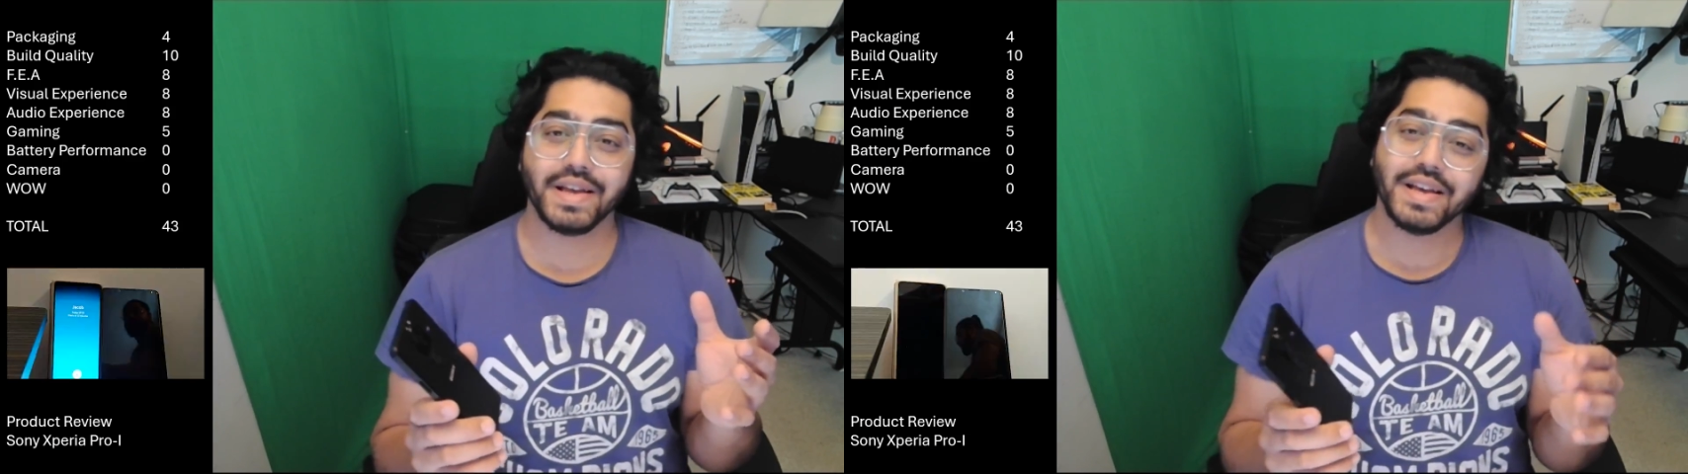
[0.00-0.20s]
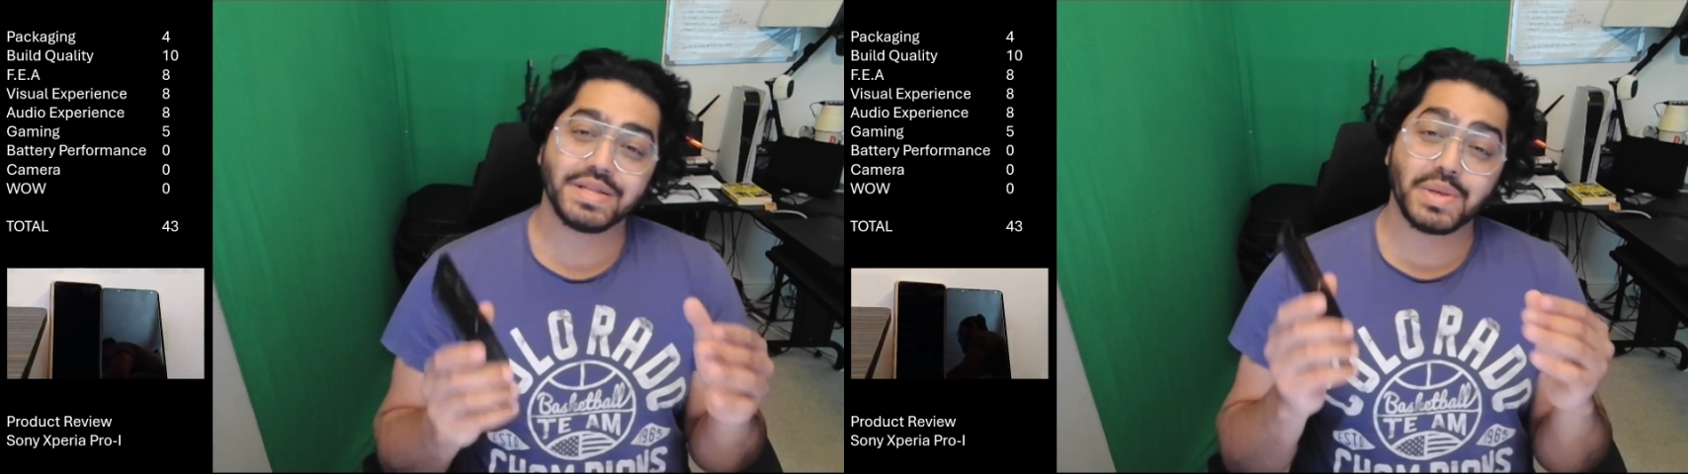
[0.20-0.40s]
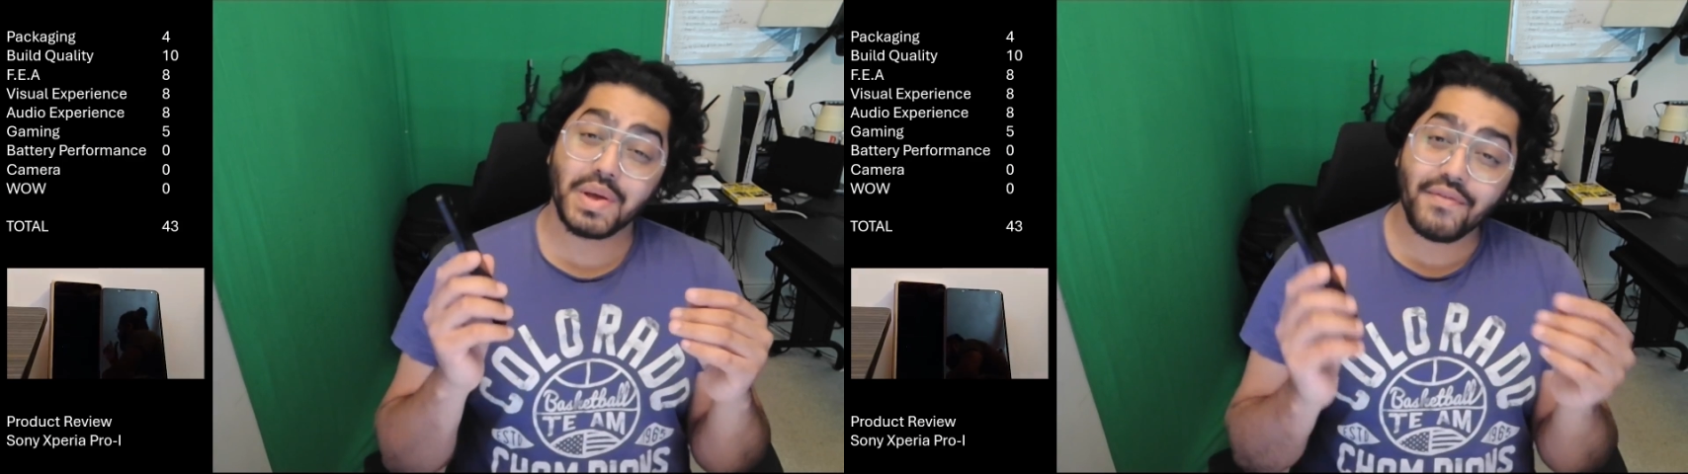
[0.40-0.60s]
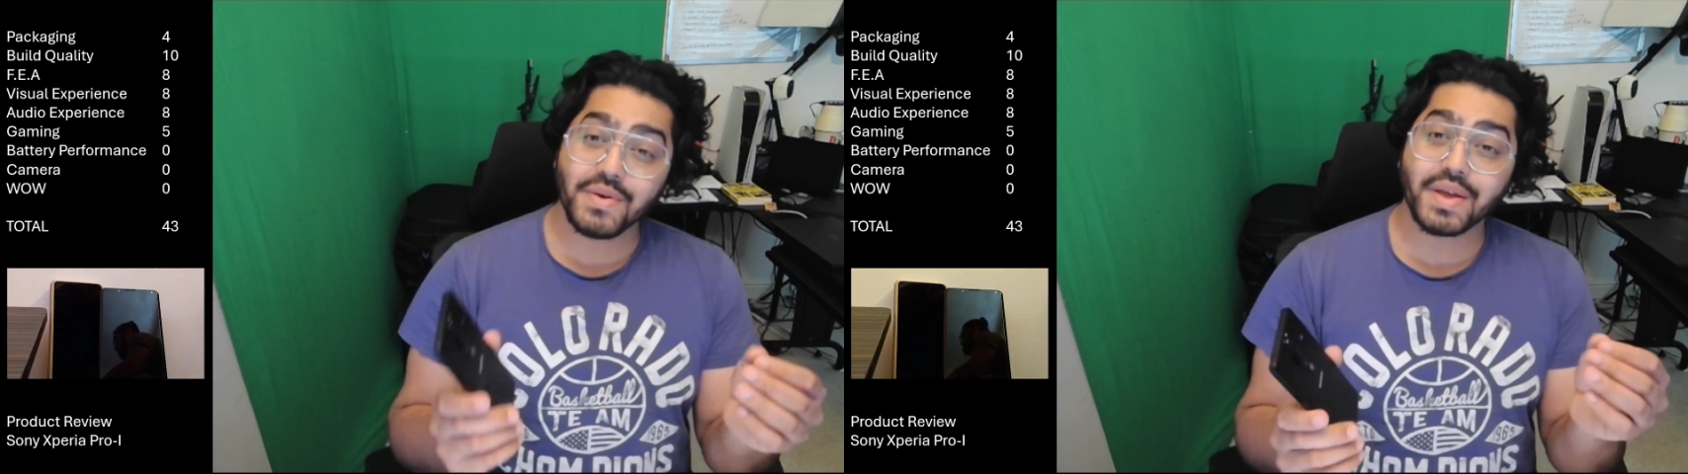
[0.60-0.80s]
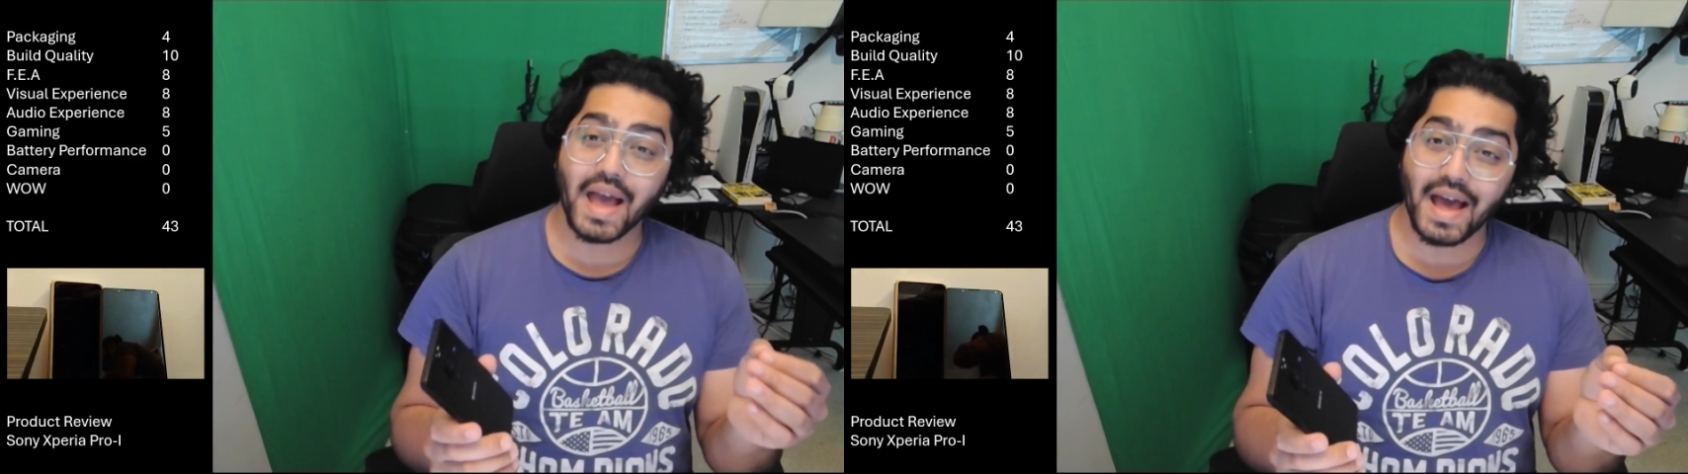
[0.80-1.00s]
So if you
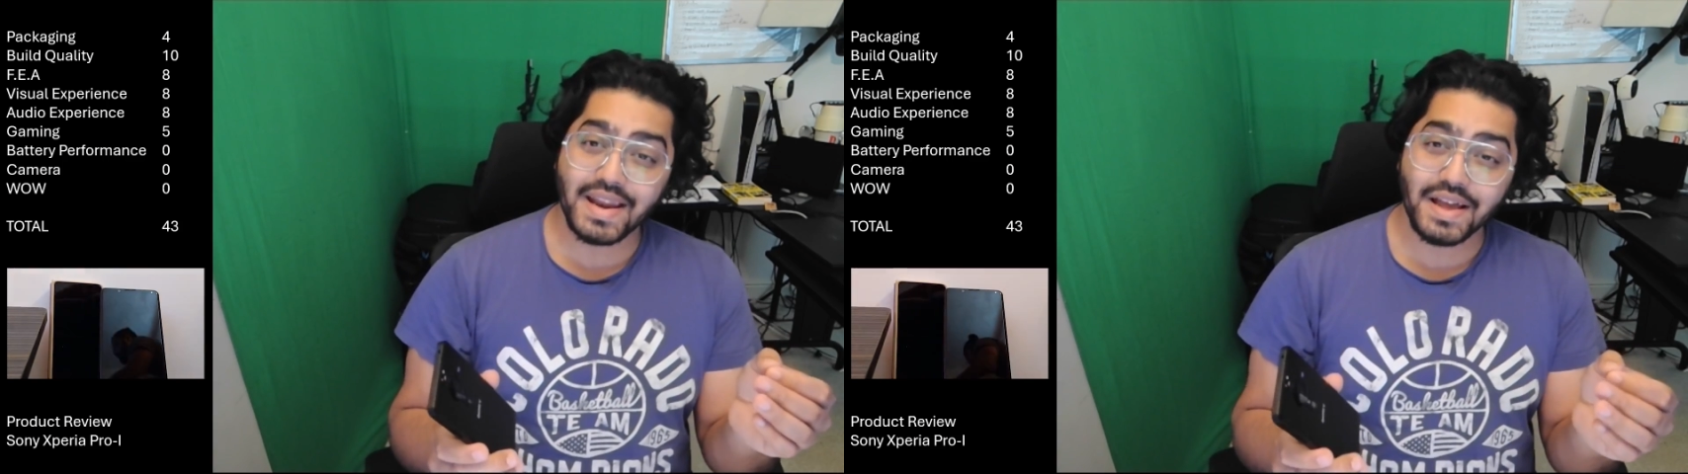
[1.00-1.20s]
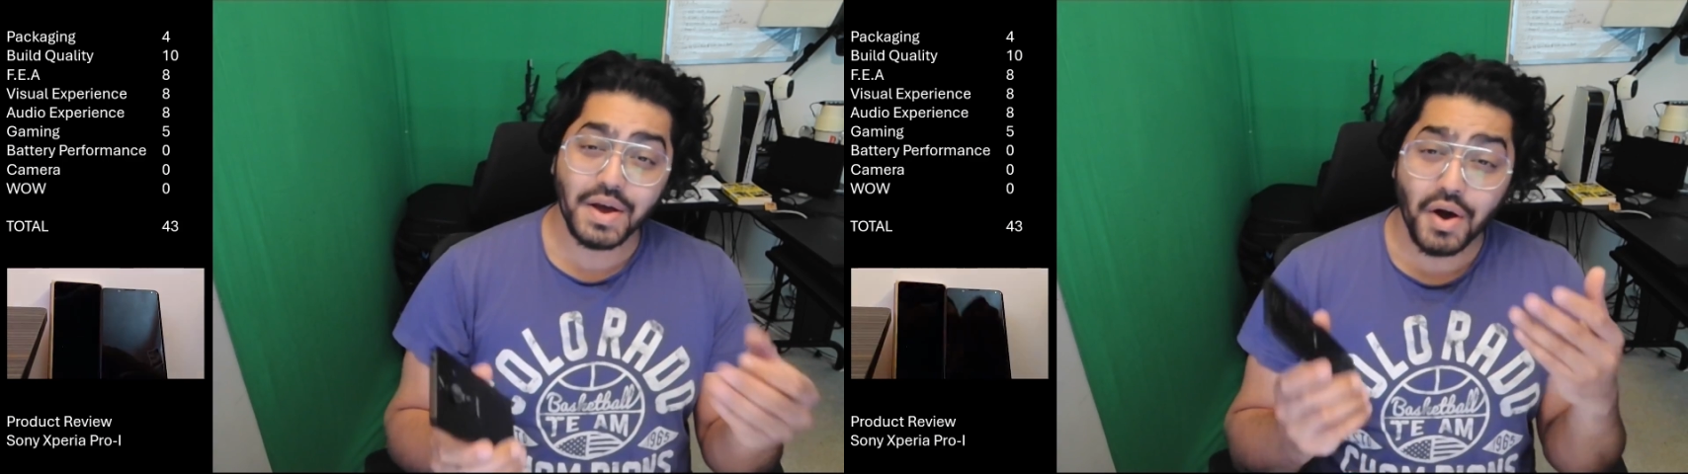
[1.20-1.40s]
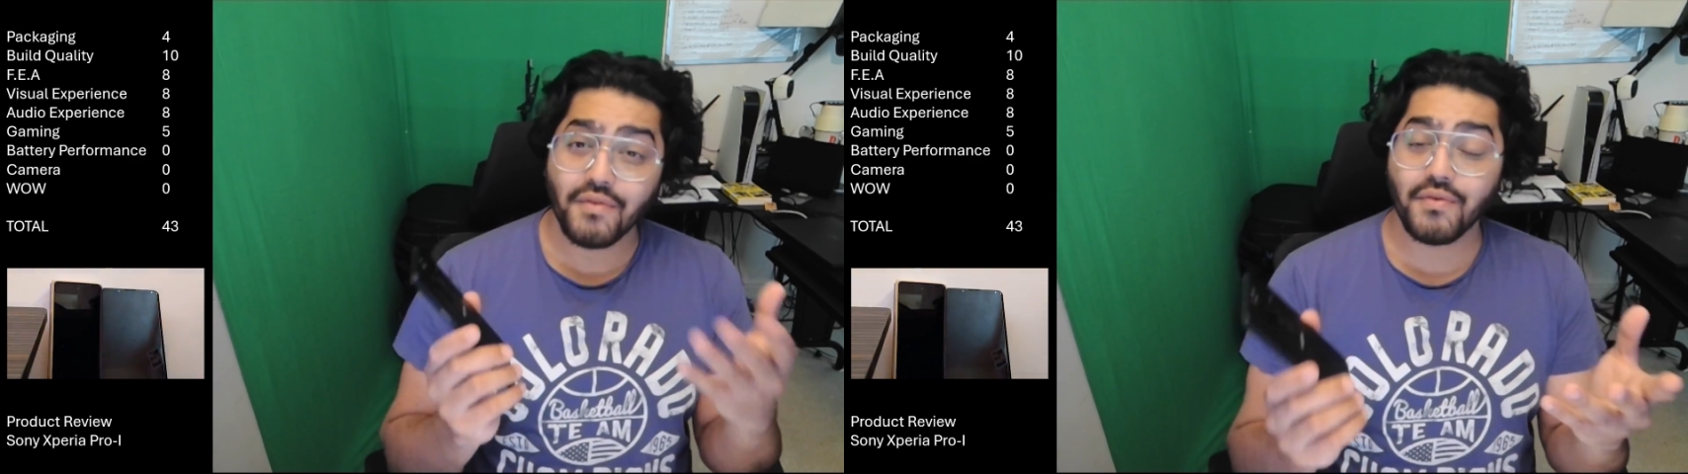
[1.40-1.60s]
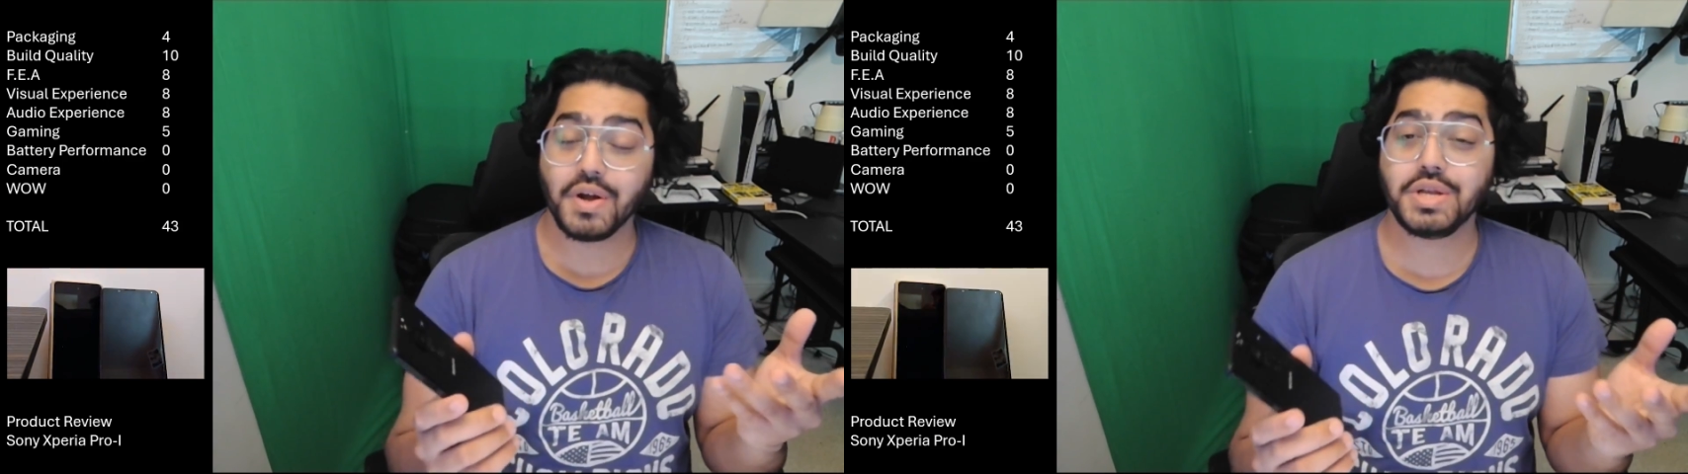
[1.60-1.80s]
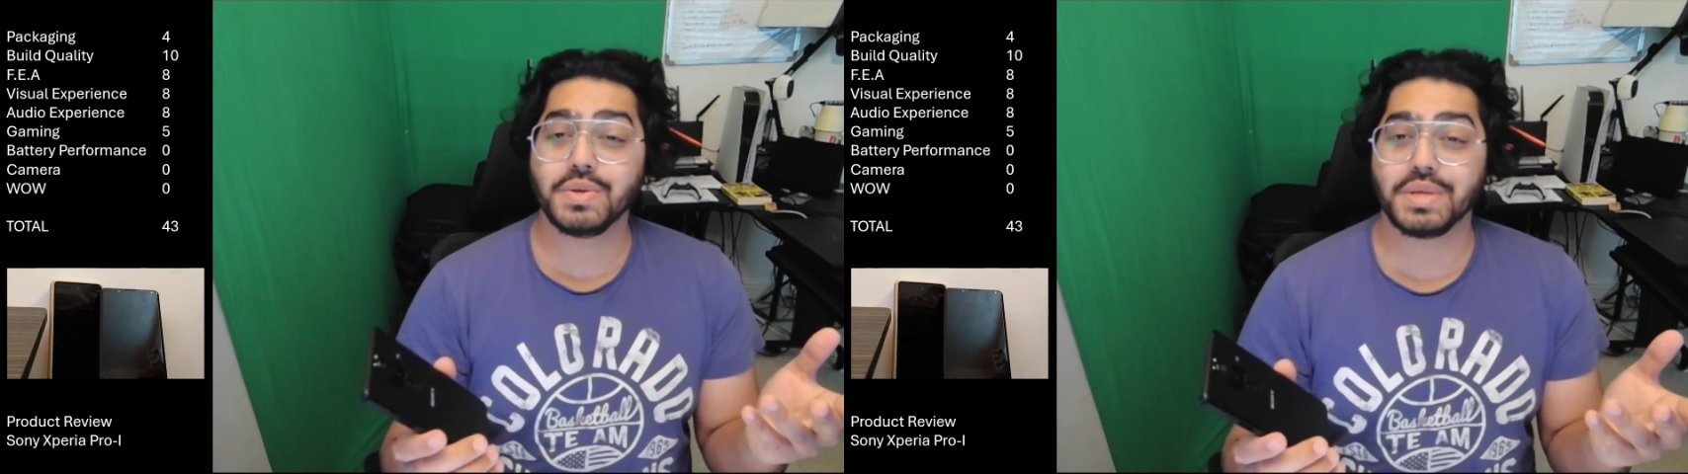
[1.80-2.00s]
can,
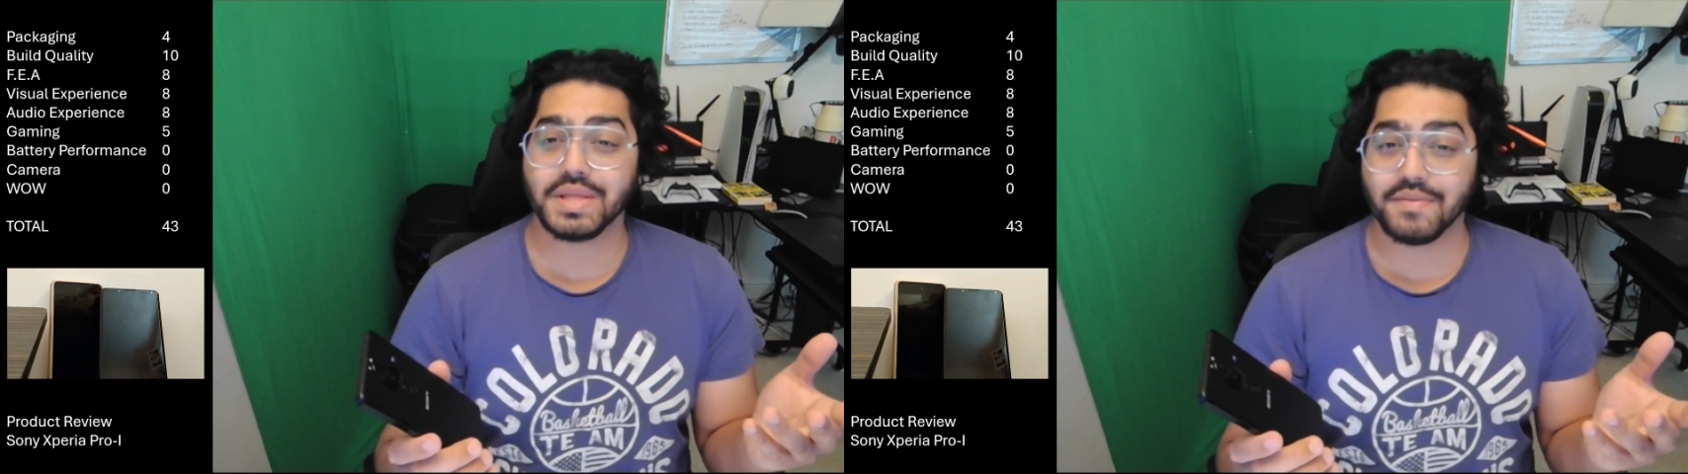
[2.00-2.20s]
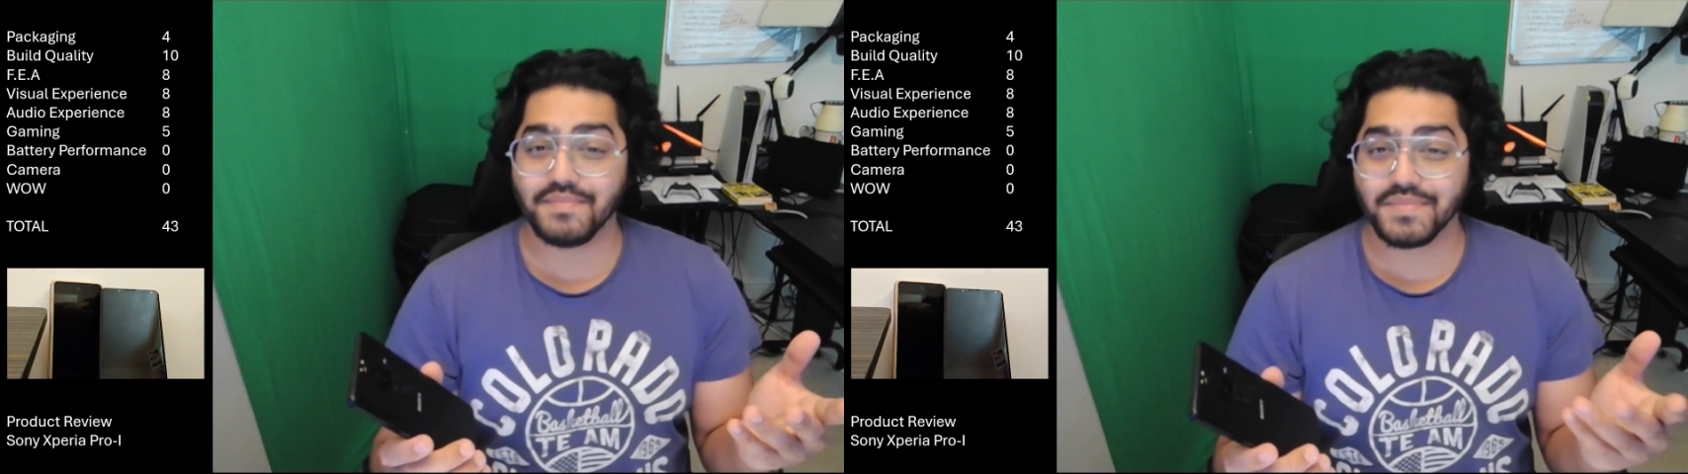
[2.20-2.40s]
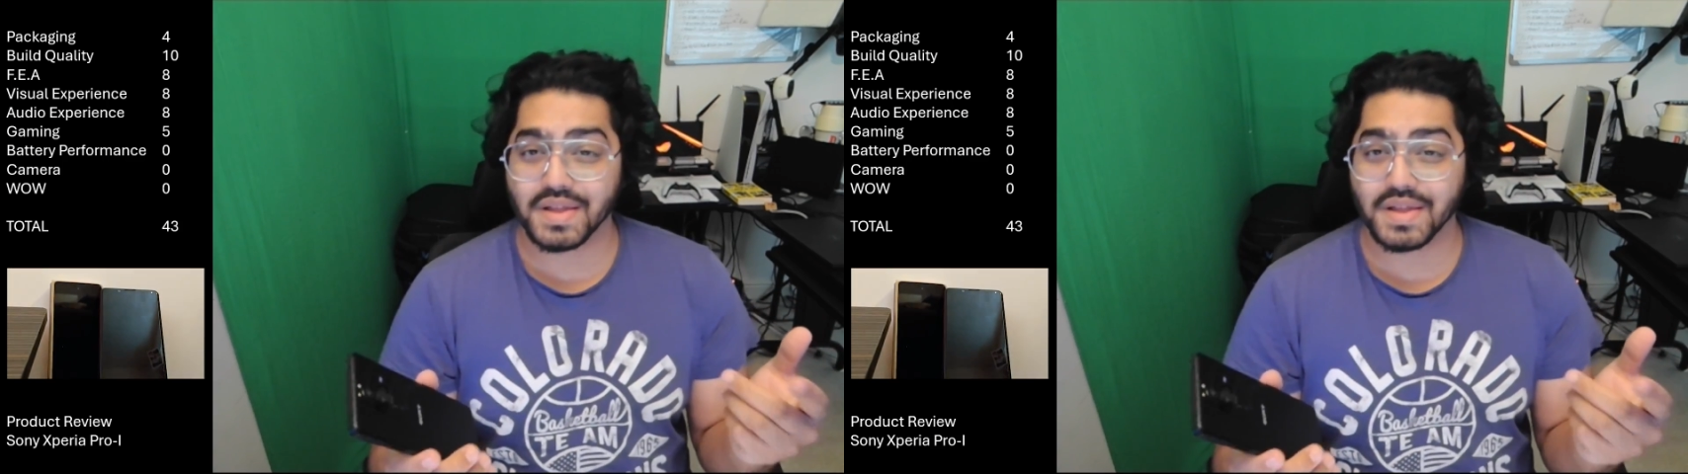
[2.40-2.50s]
avoid using them